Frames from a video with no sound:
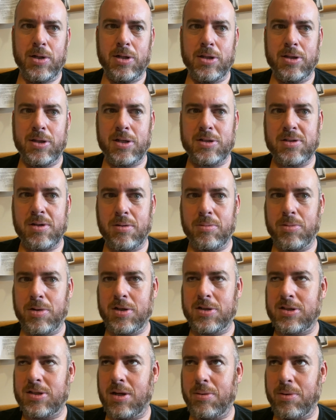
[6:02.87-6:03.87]
that's all I'm going to
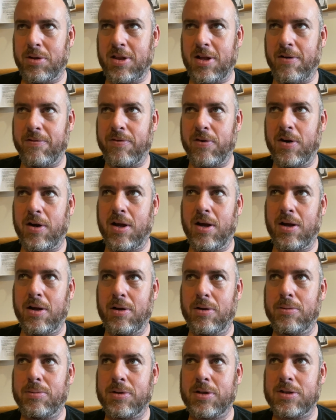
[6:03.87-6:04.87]
say about that for
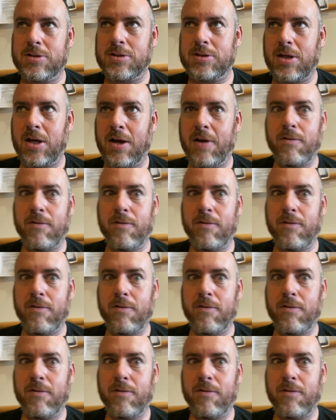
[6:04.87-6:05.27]
now, because I have a